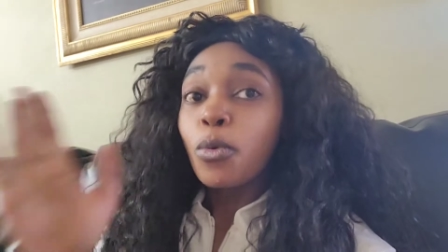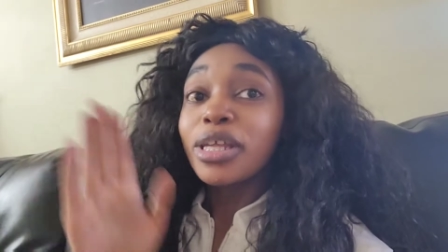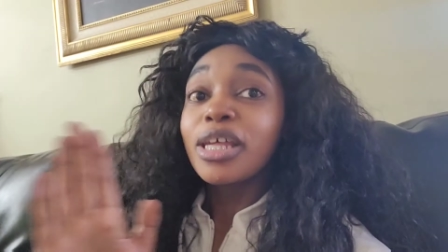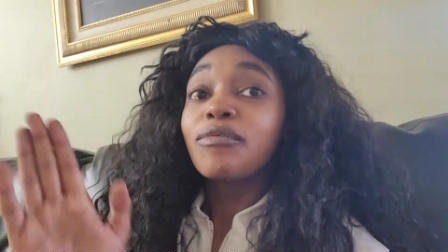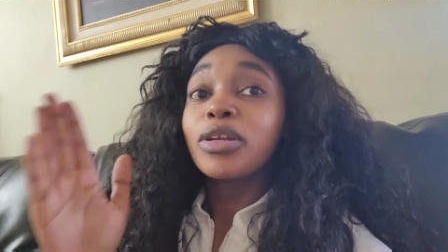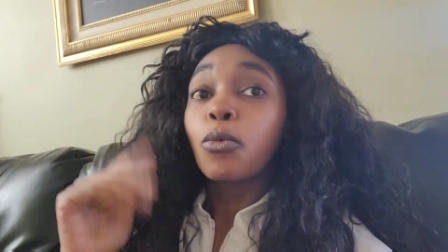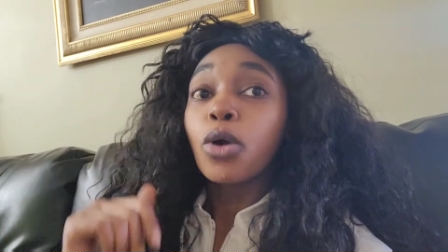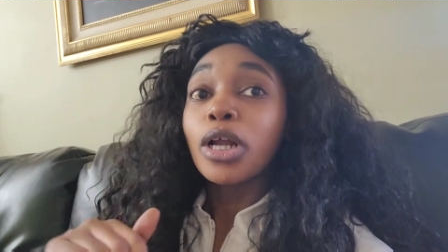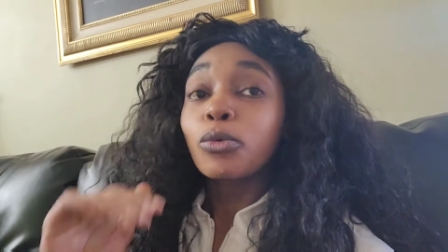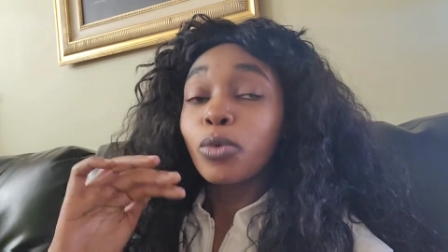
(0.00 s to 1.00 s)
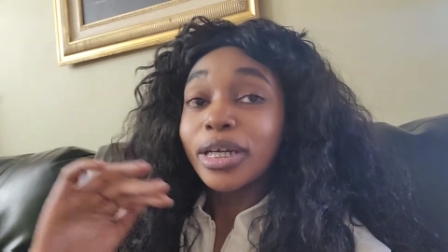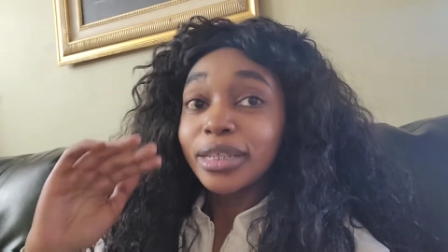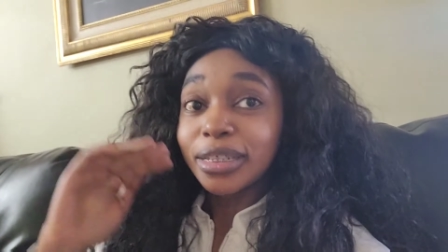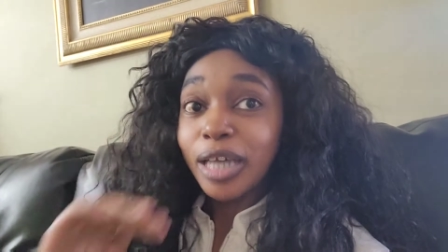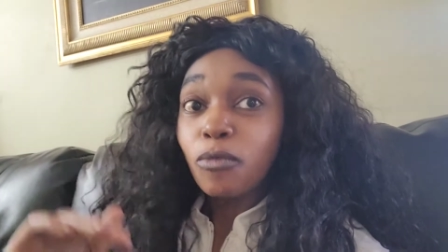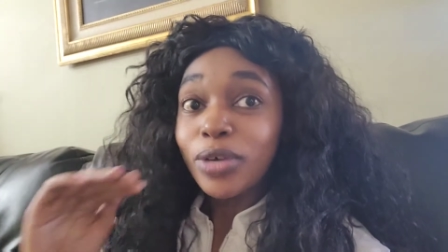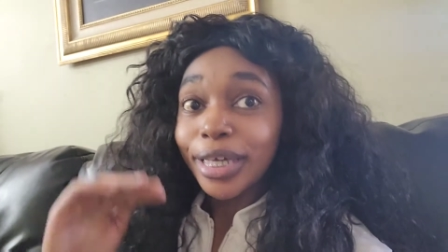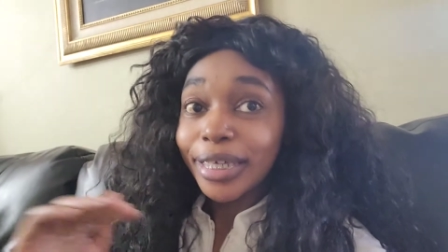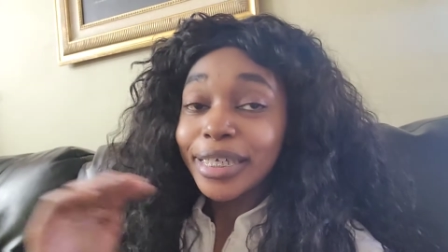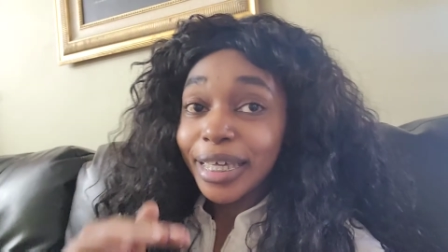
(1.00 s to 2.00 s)
We live in a world where the devil,
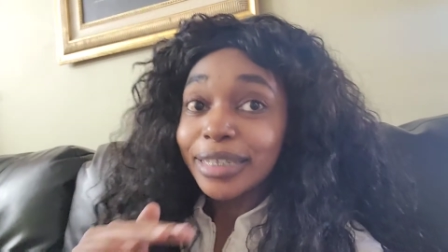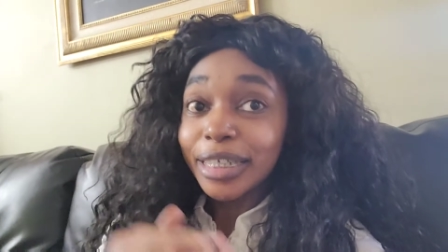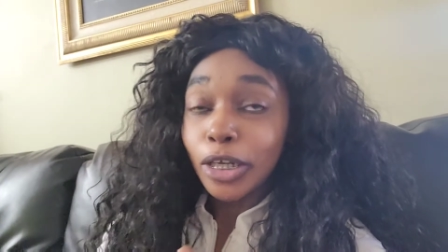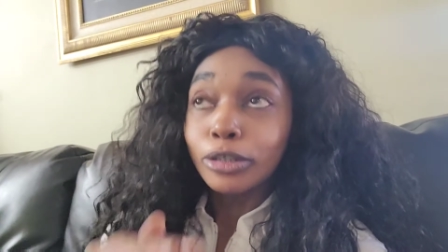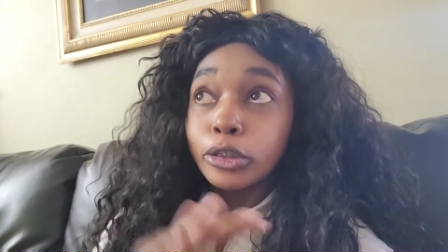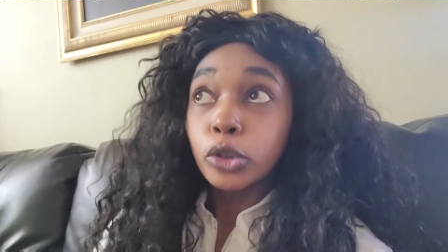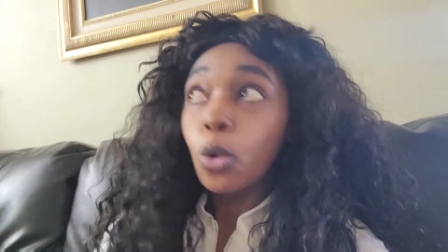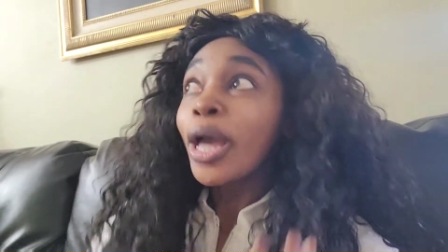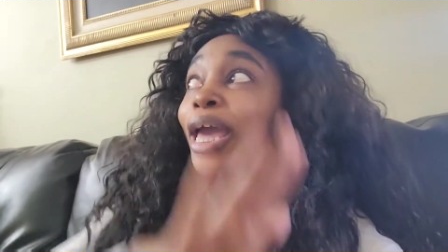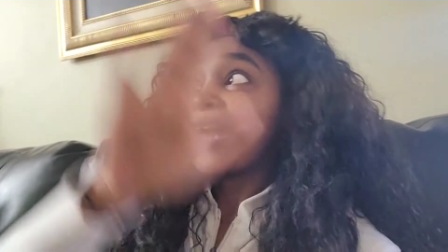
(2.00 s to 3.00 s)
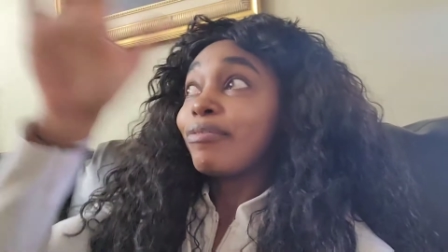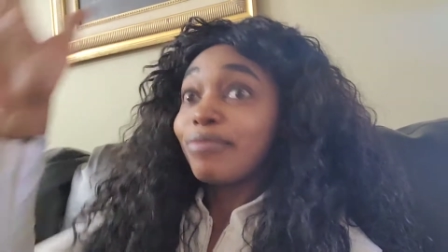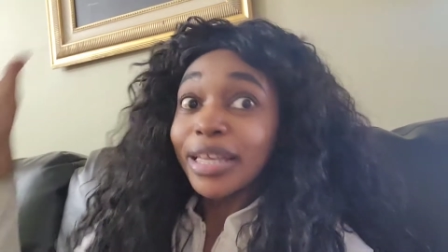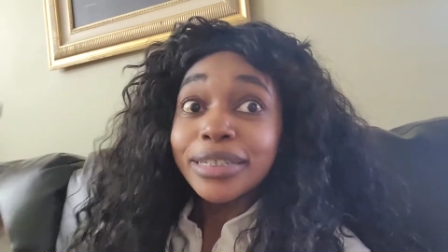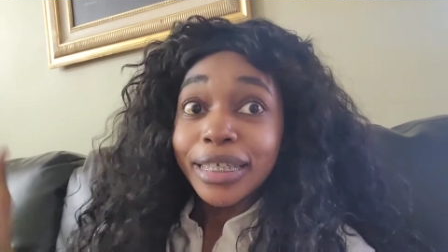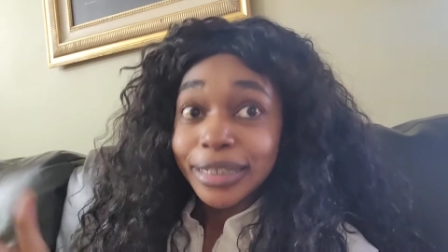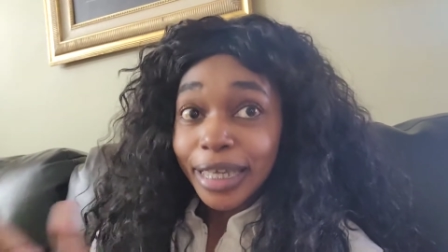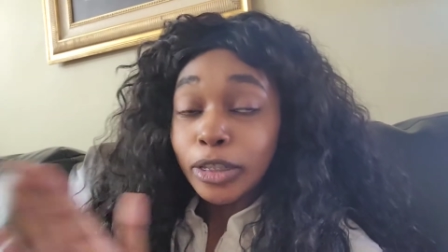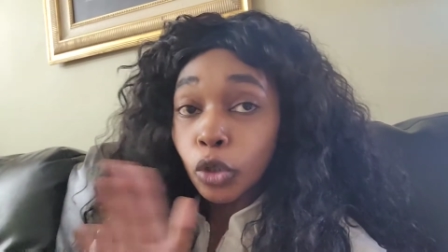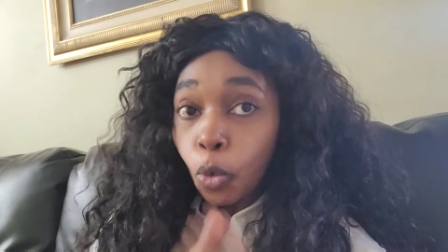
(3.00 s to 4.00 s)
he is in control and this is
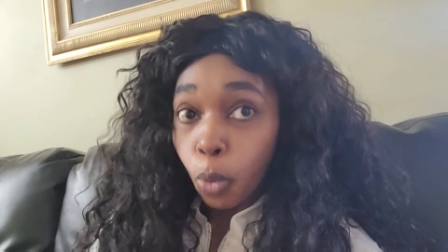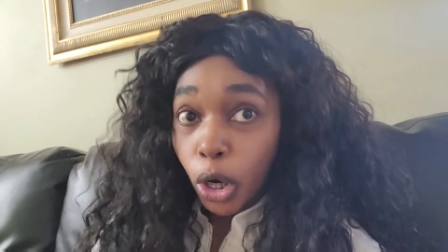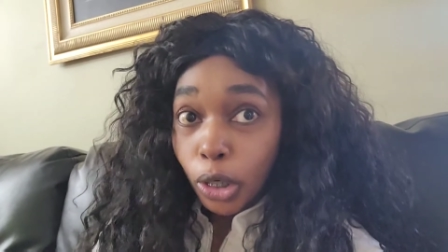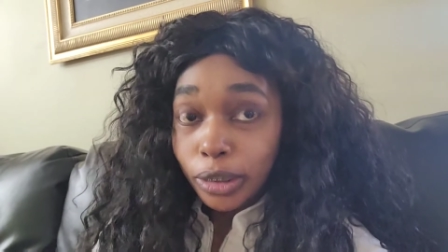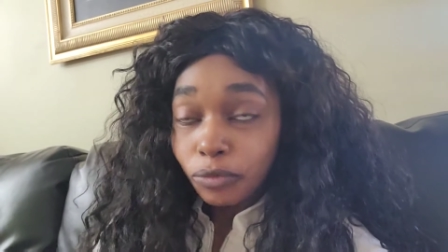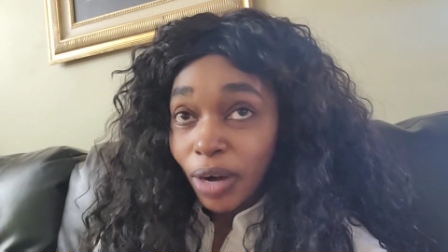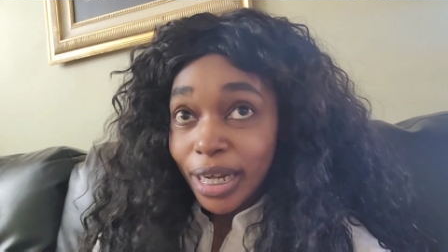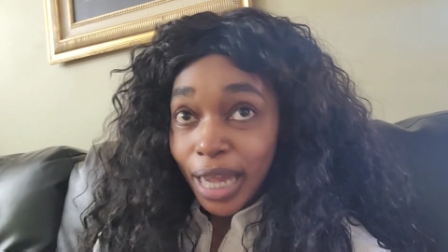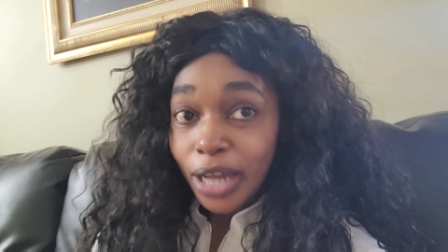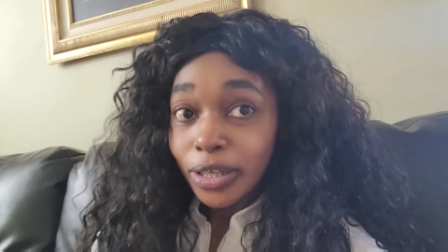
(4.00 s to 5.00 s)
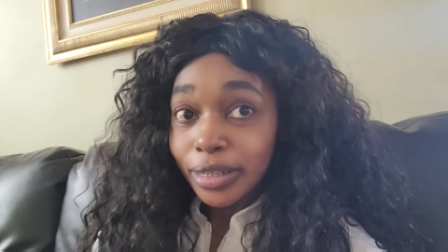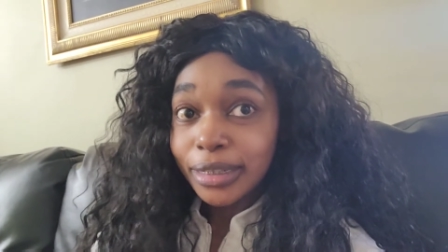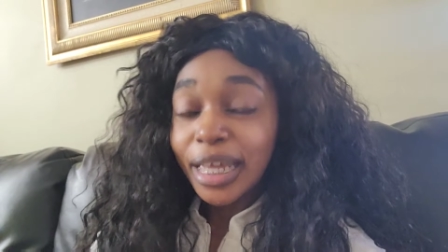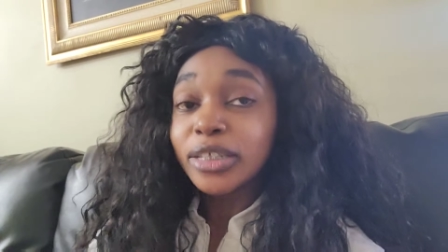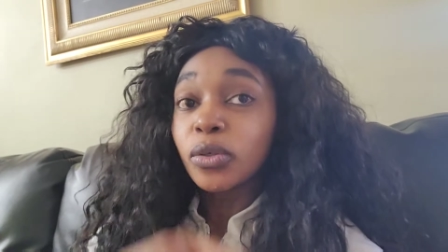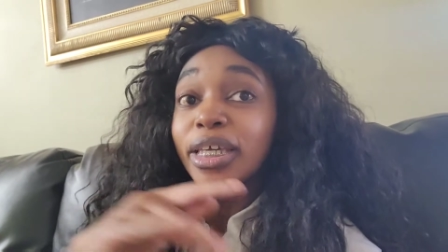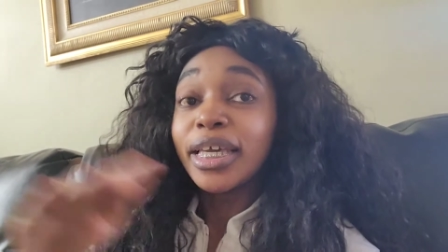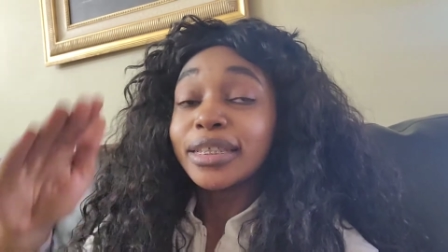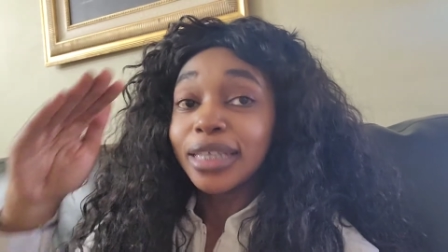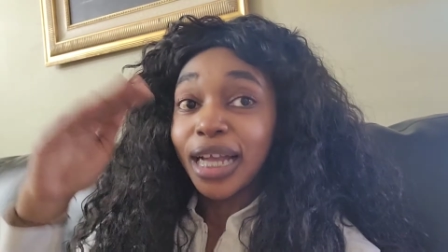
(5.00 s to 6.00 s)
his world right now. You understand? So he
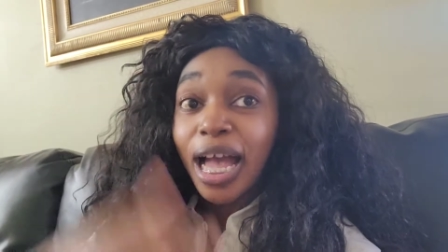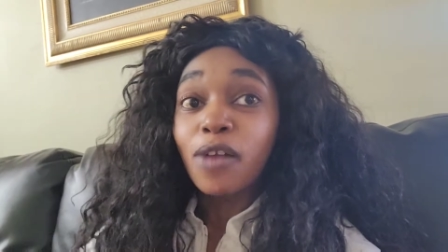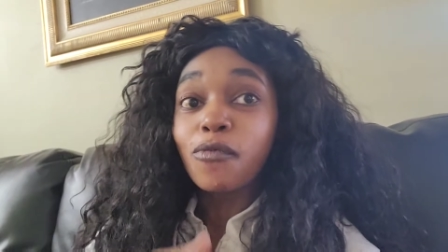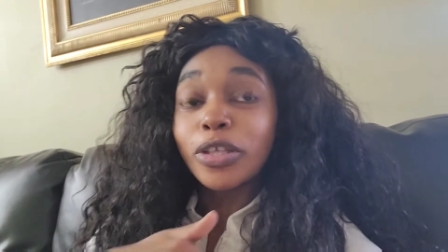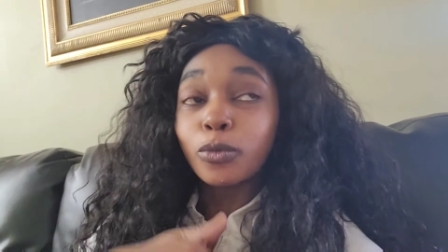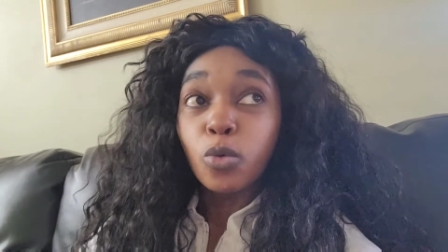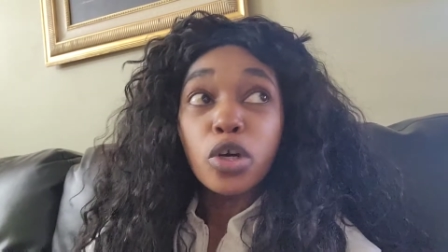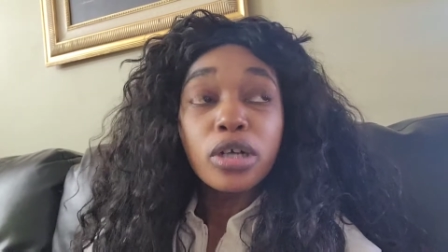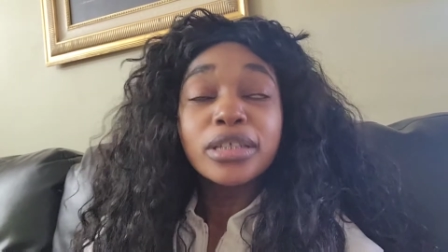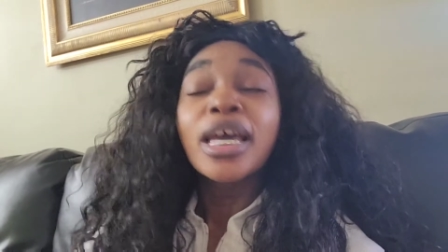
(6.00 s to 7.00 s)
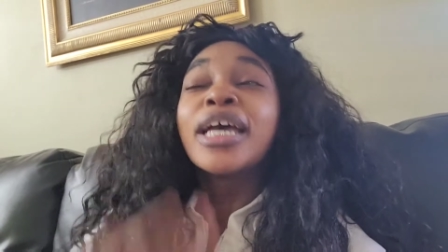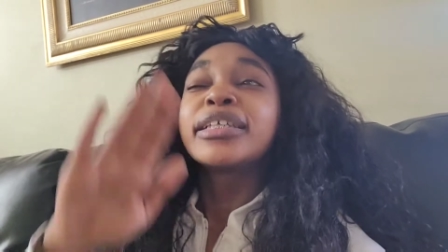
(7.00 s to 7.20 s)
is the God of this world.